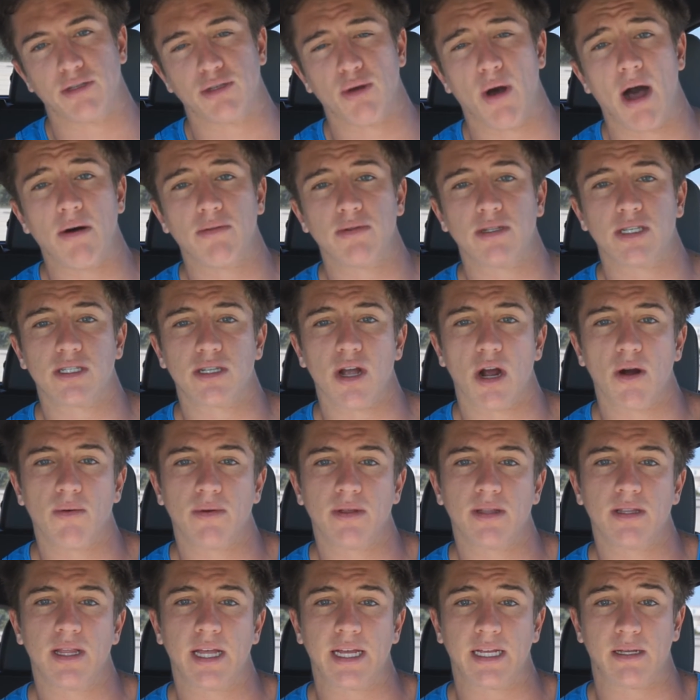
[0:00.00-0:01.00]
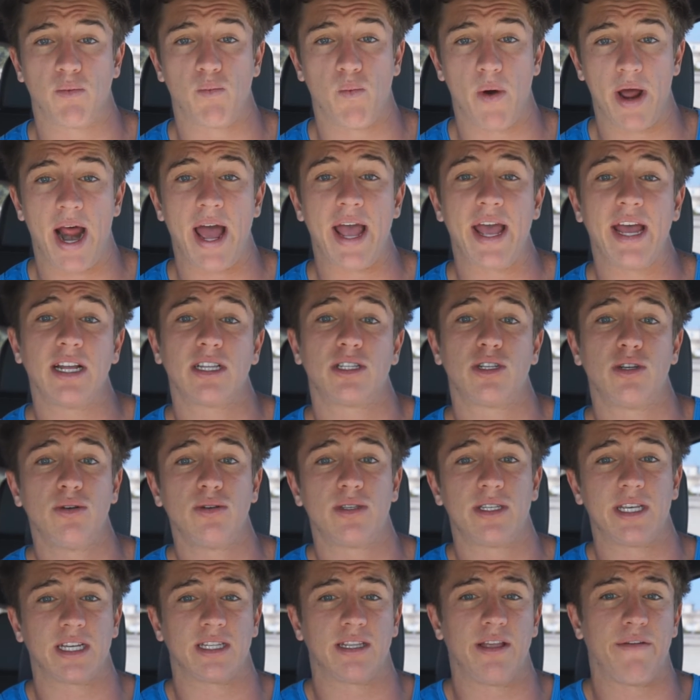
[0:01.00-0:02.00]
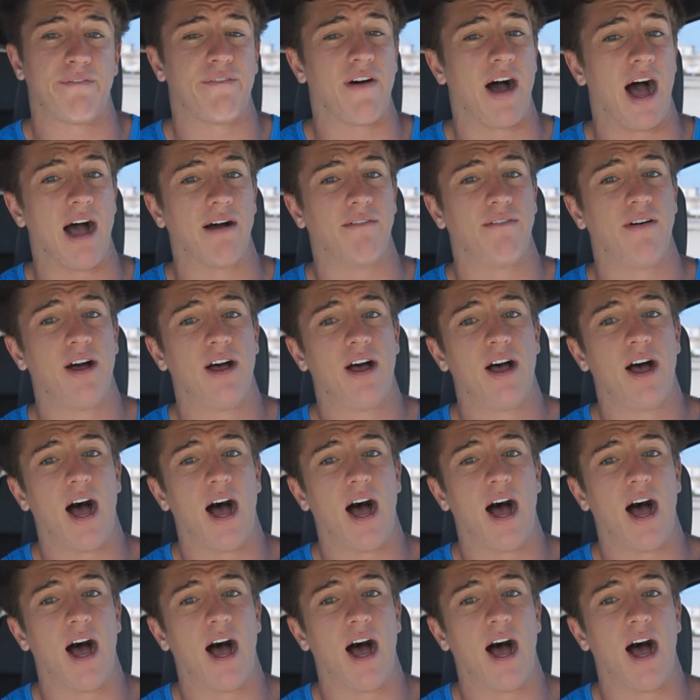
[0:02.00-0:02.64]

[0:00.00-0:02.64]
So I would start with, like, when I hit 265